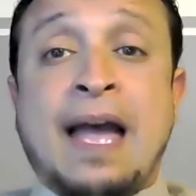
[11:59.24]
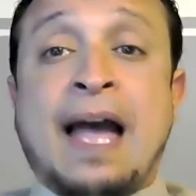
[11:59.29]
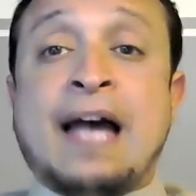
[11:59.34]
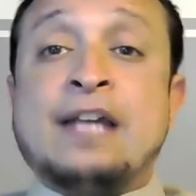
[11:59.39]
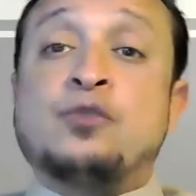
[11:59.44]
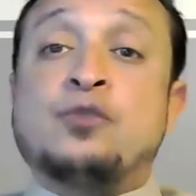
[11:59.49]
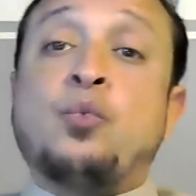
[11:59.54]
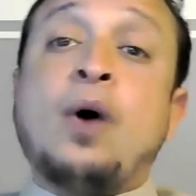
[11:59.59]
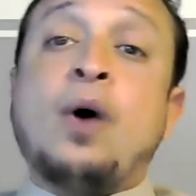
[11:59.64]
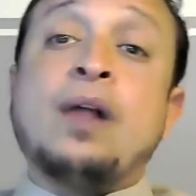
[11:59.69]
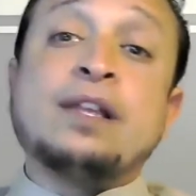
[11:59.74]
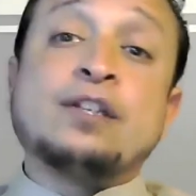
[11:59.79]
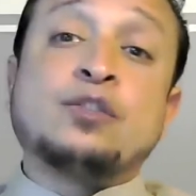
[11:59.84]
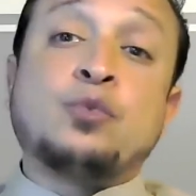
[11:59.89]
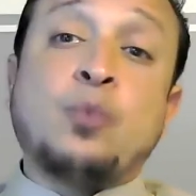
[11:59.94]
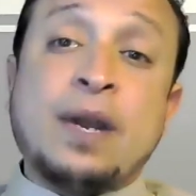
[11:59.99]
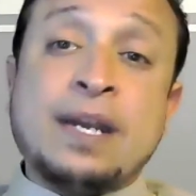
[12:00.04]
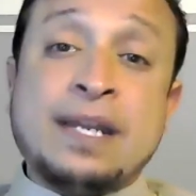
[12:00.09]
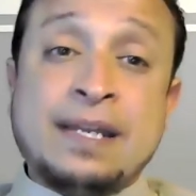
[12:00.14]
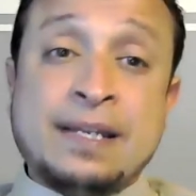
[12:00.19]
as well as
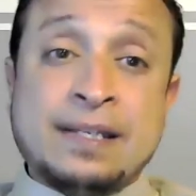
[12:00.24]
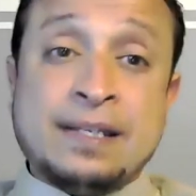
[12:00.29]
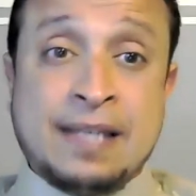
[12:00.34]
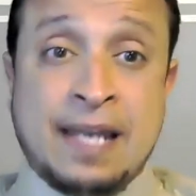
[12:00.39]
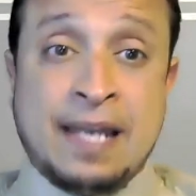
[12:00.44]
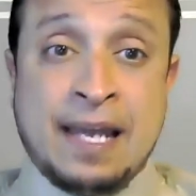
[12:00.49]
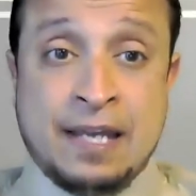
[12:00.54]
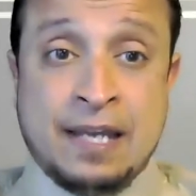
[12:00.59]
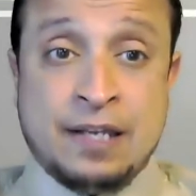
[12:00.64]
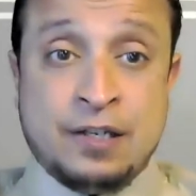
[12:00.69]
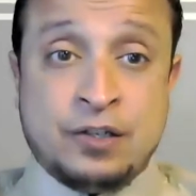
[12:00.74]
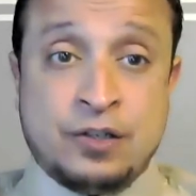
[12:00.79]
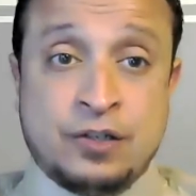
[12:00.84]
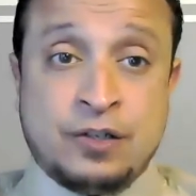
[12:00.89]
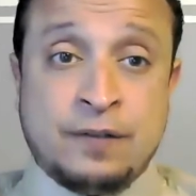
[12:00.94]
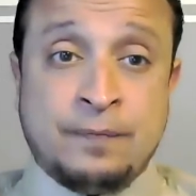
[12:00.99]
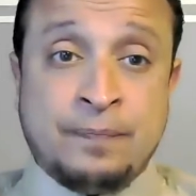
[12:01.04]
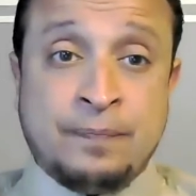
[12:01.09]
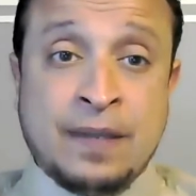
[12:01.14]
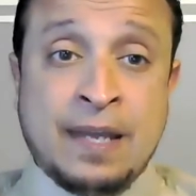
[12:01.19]
when he is aged.
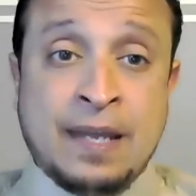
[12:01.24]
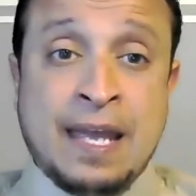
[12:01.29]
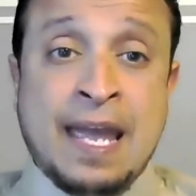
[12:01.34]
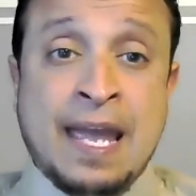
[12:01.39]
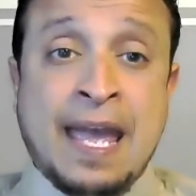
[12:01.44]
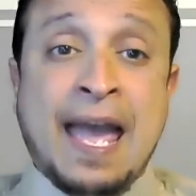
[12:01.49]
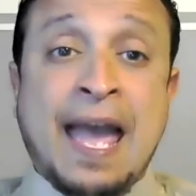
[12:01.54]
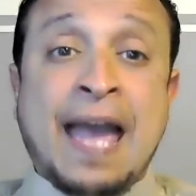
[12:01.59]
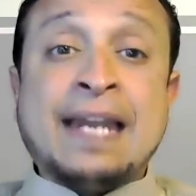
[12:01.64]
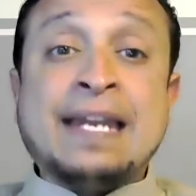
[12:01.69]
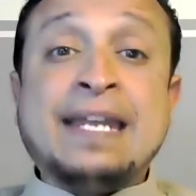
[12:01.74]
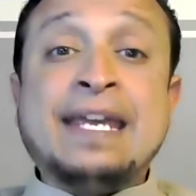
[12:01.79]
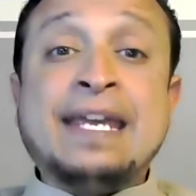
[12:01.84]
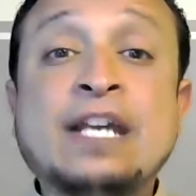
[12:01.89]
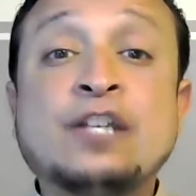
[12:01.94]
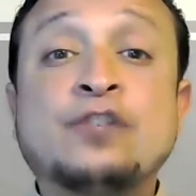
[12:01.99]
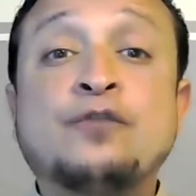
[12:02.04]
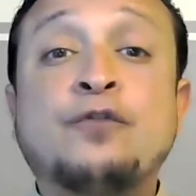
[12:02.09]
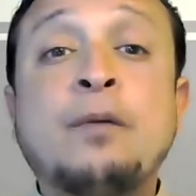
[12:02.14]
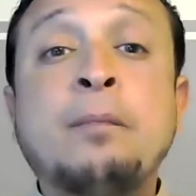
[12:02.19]
And
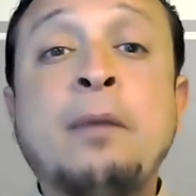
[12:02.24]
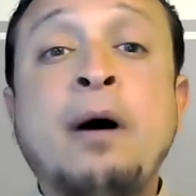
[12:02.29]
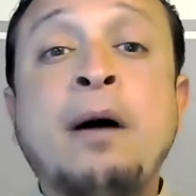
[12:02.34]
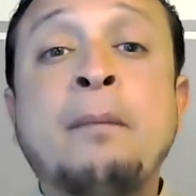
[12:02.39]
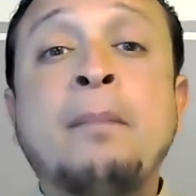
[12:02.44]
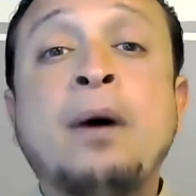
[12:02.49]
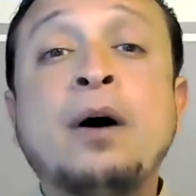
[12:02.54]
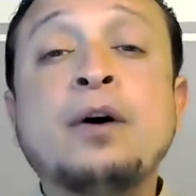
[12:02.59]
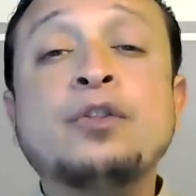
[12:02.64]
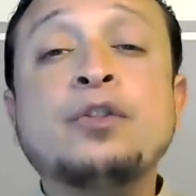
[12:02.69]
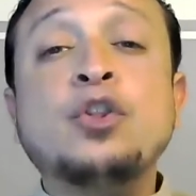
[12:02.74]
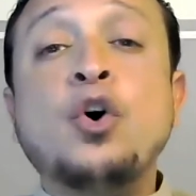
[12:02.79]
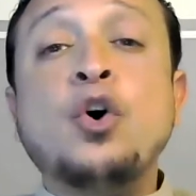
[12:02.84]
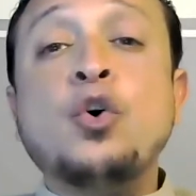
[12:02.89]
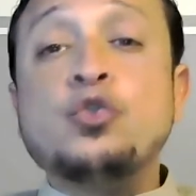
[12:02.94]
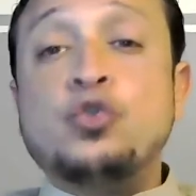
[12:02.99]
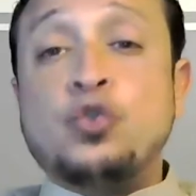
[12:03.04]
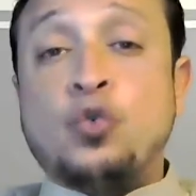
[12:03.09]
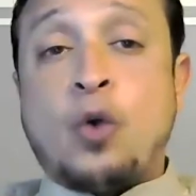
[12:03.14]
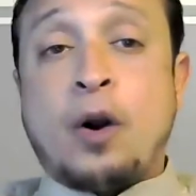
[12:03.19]
is from among
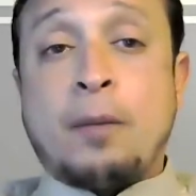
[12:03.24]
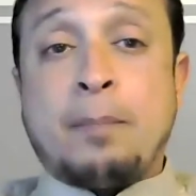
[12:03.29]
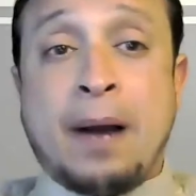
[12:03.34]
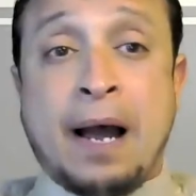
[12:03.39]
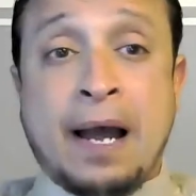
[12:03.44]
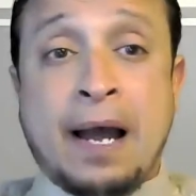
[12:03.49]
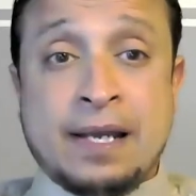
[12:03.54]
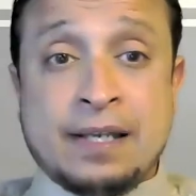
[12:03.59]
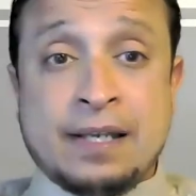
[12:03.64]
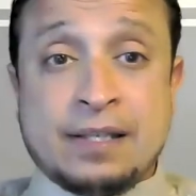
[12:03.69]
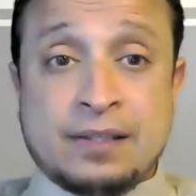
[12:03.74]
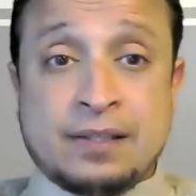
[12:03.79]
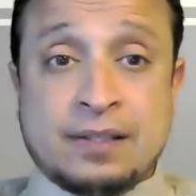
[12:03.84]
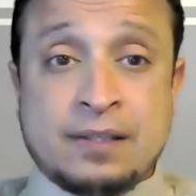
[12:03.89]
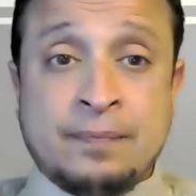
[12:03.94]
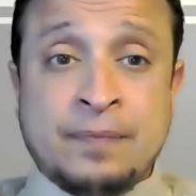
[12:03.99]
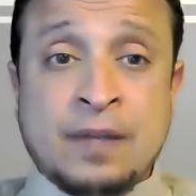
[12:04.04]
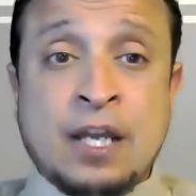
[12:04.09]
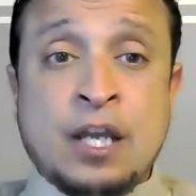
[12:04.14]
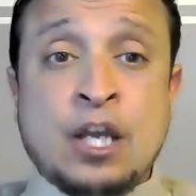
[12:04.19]
those who are
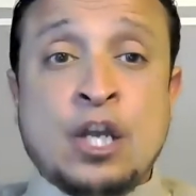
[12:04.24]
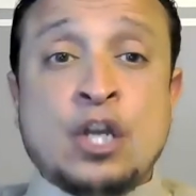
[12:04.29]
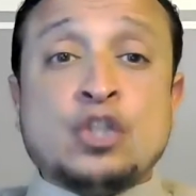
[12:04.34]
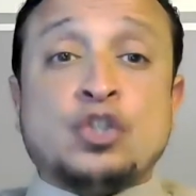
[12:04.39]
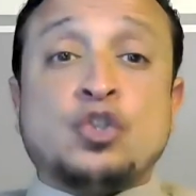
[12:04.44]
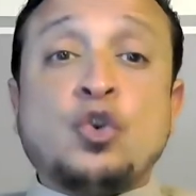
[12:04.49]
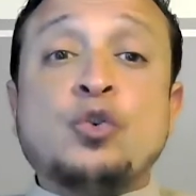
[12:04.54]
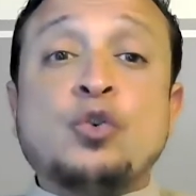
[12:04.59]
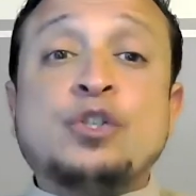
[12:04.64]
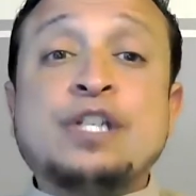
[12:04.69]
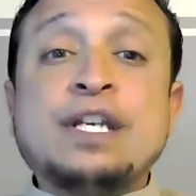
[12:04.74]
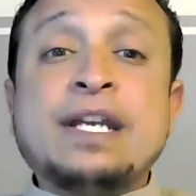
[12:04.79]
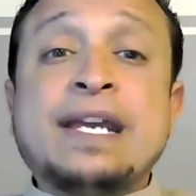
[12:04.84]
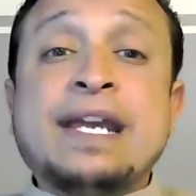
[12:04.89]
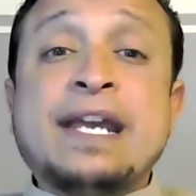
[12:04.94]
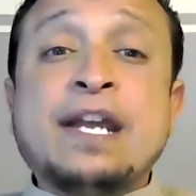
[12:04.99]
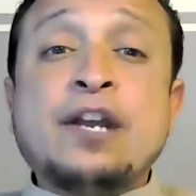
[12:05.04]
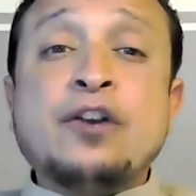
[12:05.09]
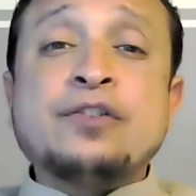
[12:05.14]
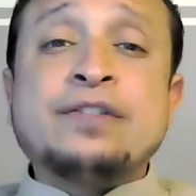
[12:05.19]
pious. So she
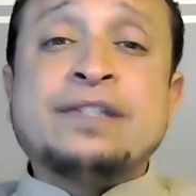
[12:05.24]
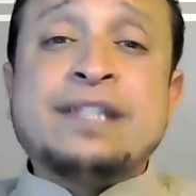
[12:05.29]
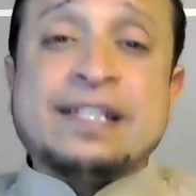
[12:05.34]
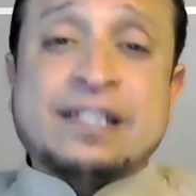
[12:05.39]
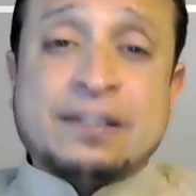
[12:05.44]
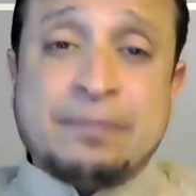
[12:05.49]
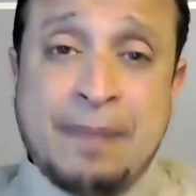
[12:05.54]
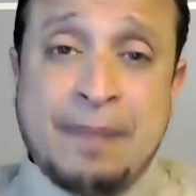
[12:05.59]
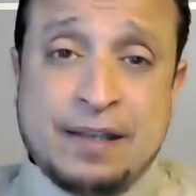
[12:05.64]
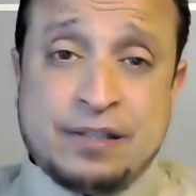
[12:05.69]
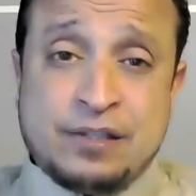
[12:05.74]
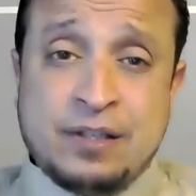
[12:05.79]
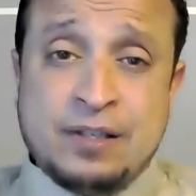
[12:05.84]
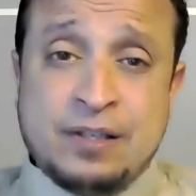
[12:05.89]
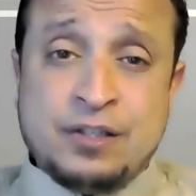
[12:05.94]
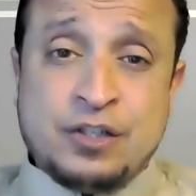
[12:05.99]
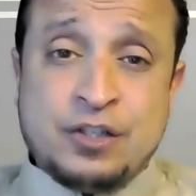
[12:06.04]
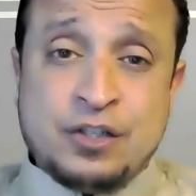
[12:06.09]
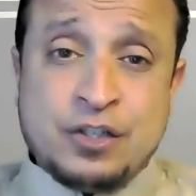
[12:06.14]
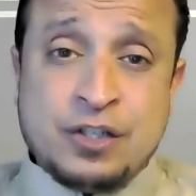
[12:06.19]
hears this
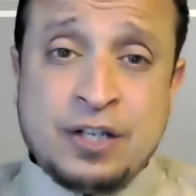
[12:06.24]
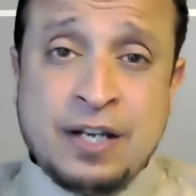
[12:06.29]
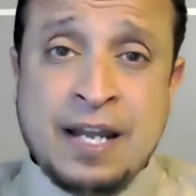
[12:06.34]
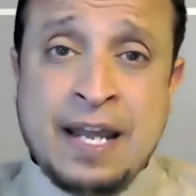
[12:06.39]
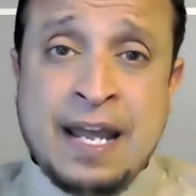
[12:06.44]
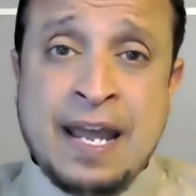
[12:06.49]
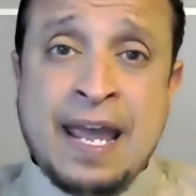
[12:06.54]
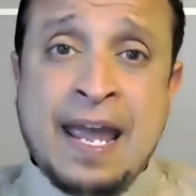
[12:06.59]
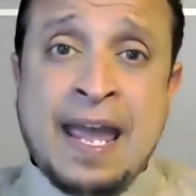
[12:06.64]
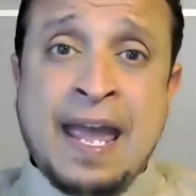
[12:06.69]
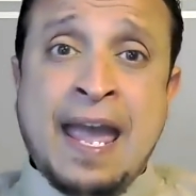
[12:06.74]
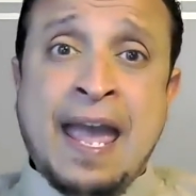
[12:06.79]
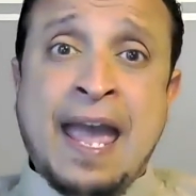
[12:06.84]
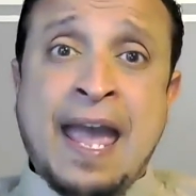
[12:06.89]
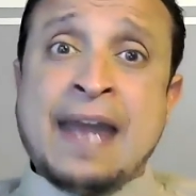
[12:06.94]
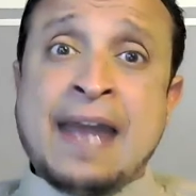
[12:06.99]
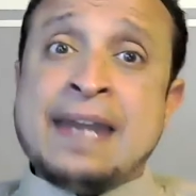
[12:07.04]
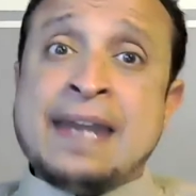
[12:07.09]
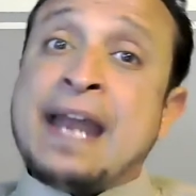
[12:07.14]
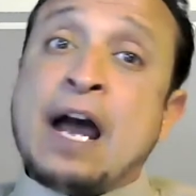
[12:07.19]
message,
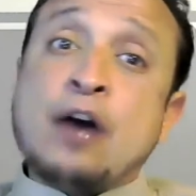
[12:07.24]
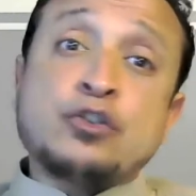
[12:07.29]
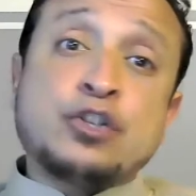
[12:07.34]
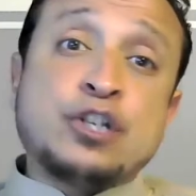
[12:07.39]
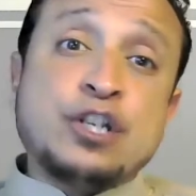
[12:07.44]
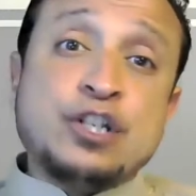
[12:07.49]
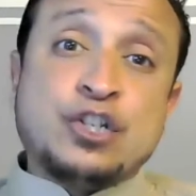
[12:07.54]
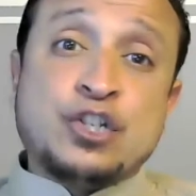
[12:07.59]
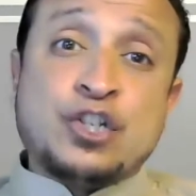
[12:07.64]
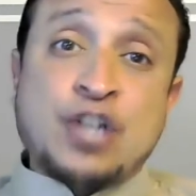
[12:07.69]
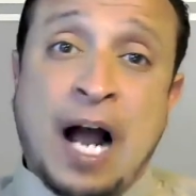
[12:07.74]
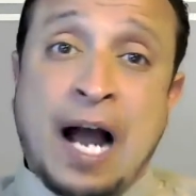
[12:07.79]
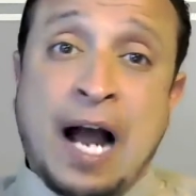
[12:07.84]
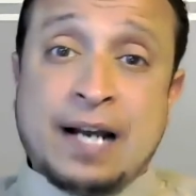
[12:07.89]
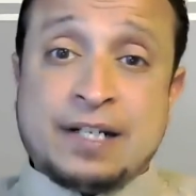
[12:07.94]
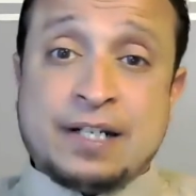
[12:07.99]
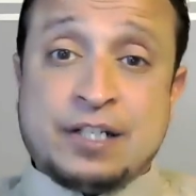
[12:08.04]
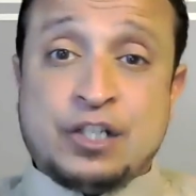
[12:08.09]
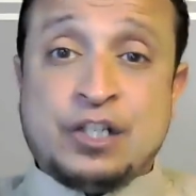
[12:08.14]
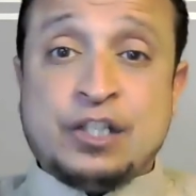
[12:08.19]
and now she's
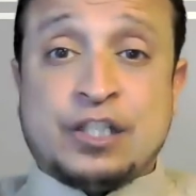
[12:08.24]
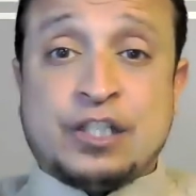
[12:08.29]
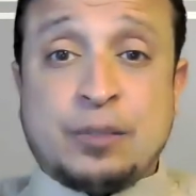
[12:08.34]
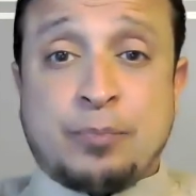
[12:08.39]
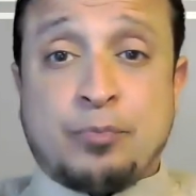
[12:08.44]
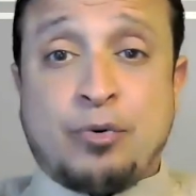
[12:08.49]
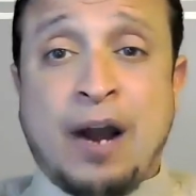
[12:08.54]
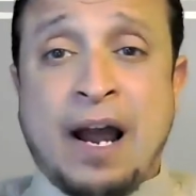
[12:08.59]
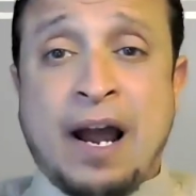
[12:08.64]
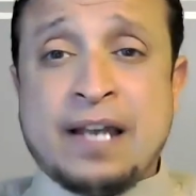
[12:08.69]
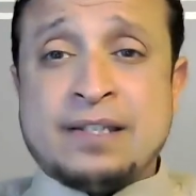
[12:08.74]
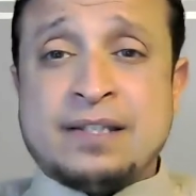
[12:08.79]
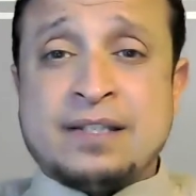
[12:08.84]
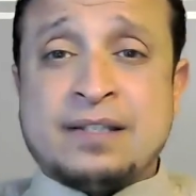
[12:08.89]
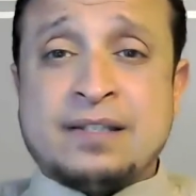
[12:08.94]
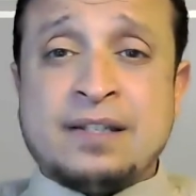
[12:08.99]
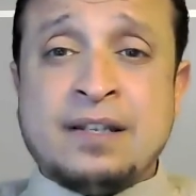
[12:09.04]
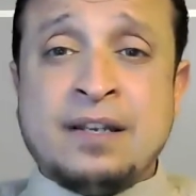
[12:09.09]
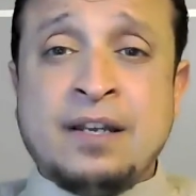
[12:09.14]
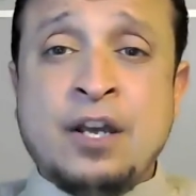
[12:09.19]
shocked. She's
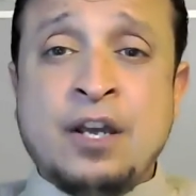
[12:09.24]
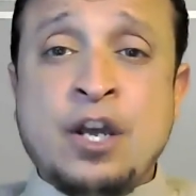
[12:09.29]
surprised.